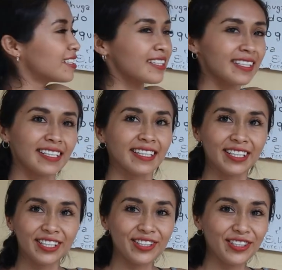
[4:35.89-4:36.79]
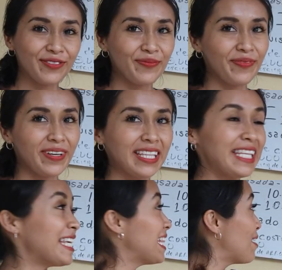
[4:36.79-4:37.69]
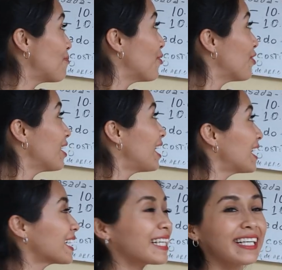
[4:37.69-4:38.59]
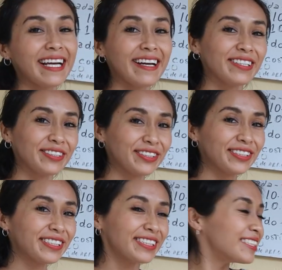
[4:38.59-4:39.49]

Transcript: What is this? You'll get soup, you'll get